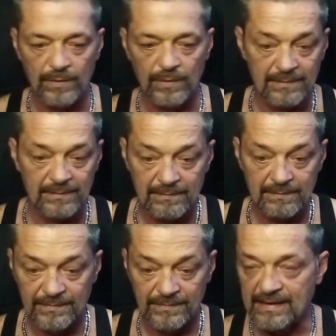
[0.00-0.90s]
So when
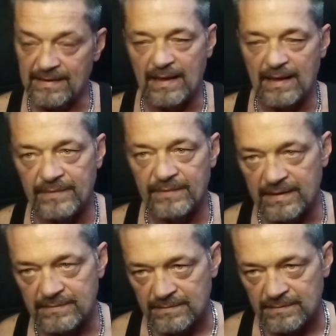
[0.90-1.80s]
they get out,
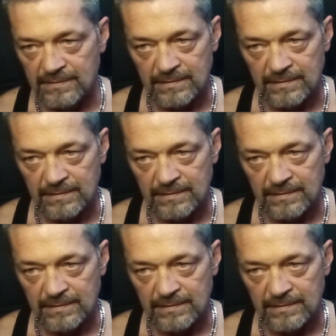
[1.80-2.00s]
they,